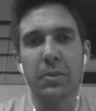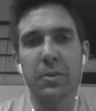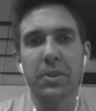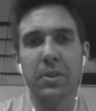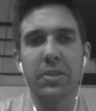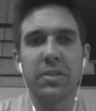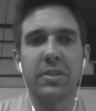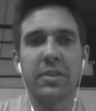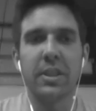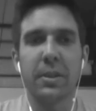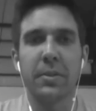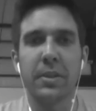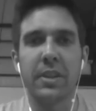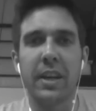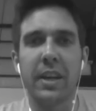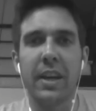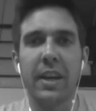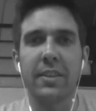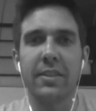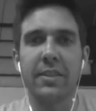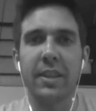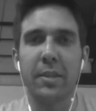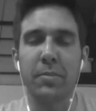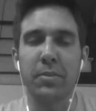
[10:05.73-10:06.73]
We'll just stick with that
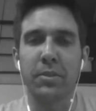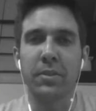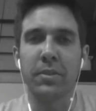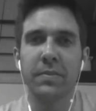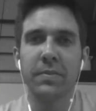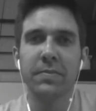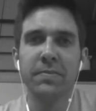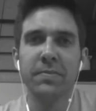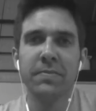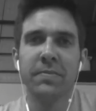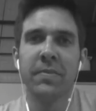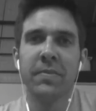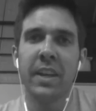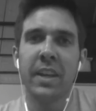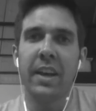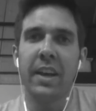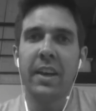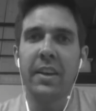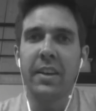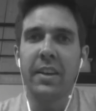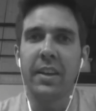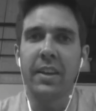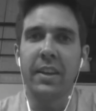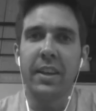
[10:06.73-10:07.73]
example.
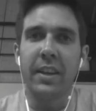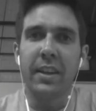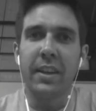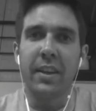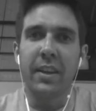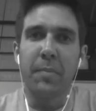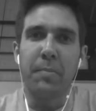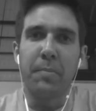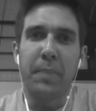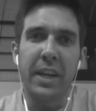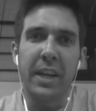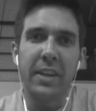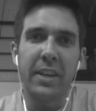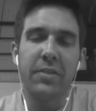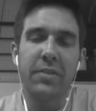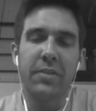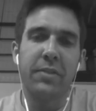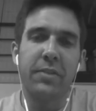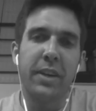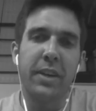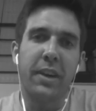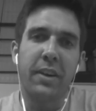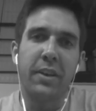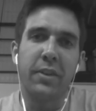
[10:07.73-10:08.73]
and then the base
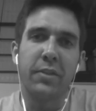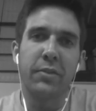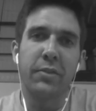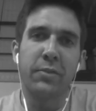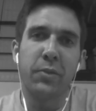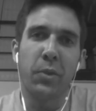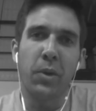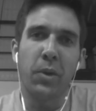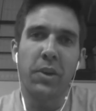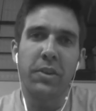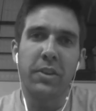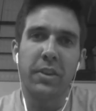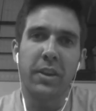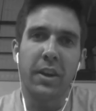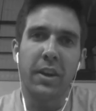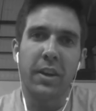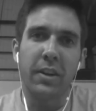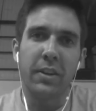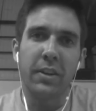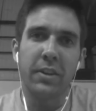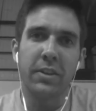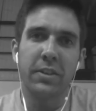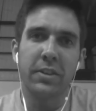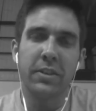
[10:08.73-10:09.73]
fare is
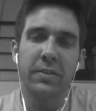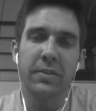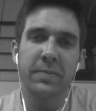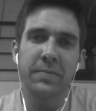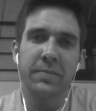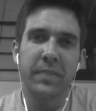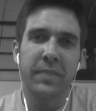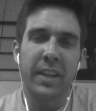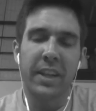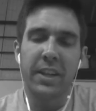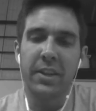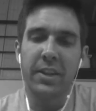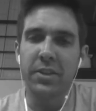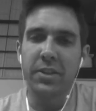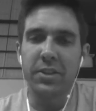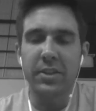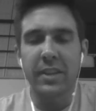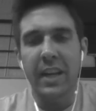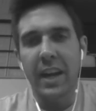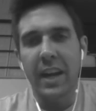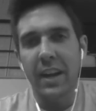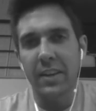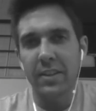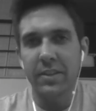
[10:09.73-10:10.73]
$400, and then there's
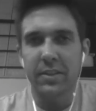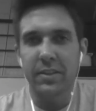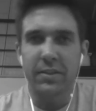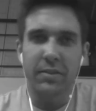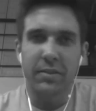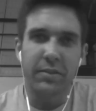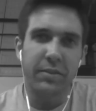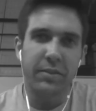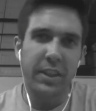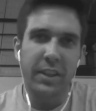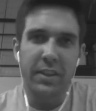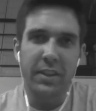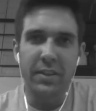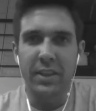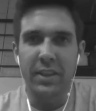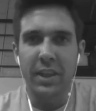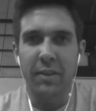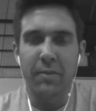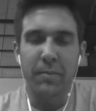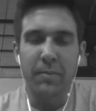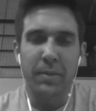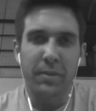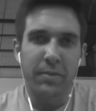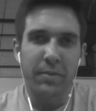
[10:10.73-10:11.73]
taxes and fees,
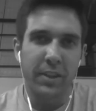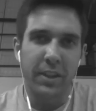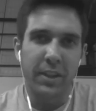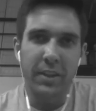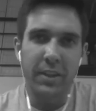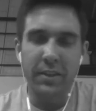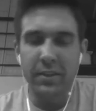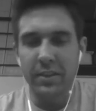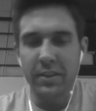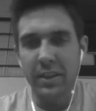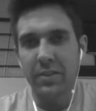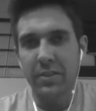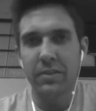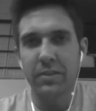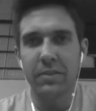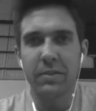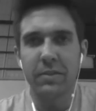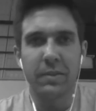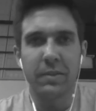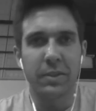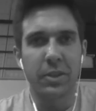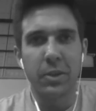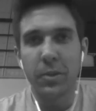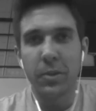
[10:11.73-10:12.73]
government fees. That's
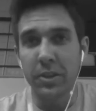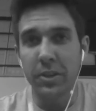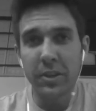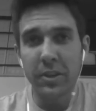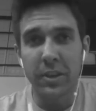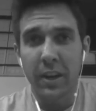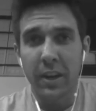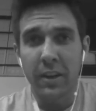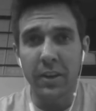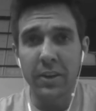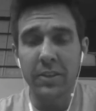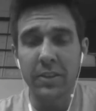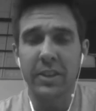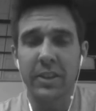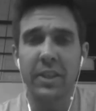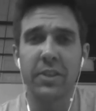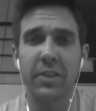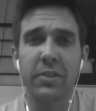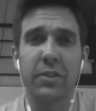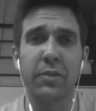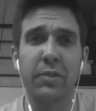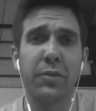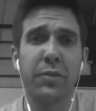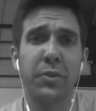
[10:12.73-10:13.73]
$200, and
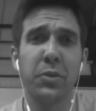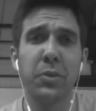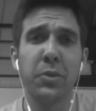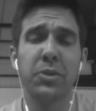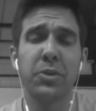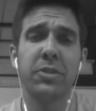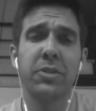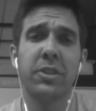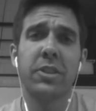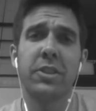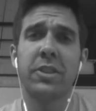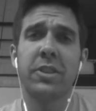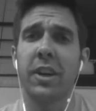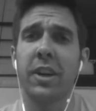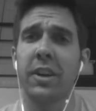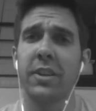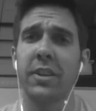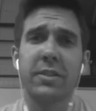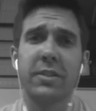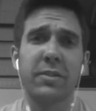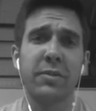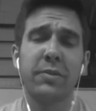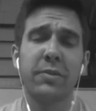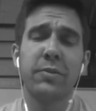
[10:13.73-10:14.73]
there's a fuel
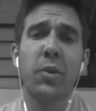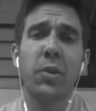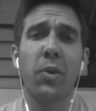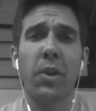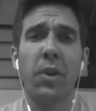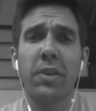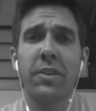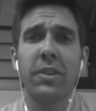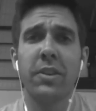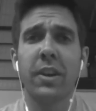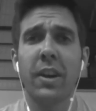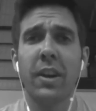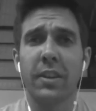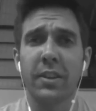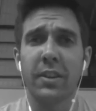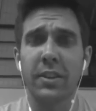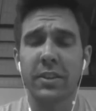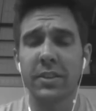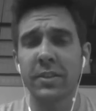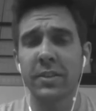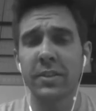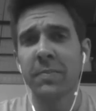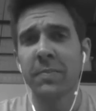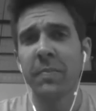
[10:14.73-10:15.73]
surcharge of
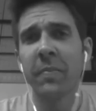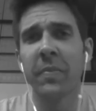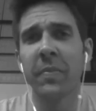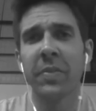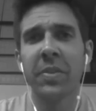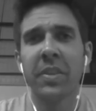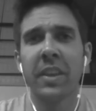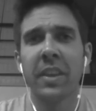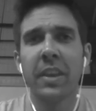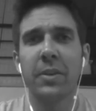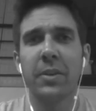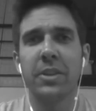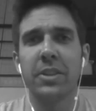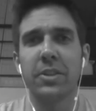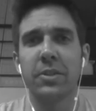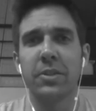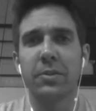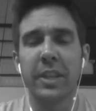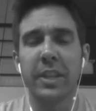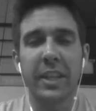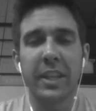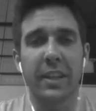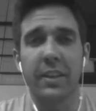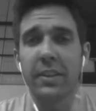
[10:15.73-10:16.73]
$400, which is
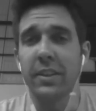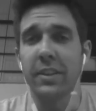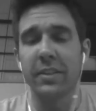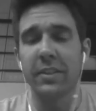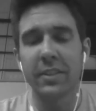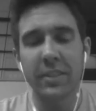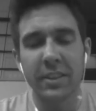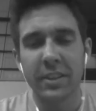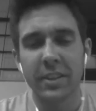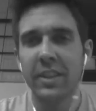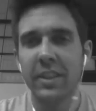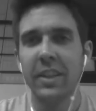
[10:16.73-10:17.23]
ridiculous.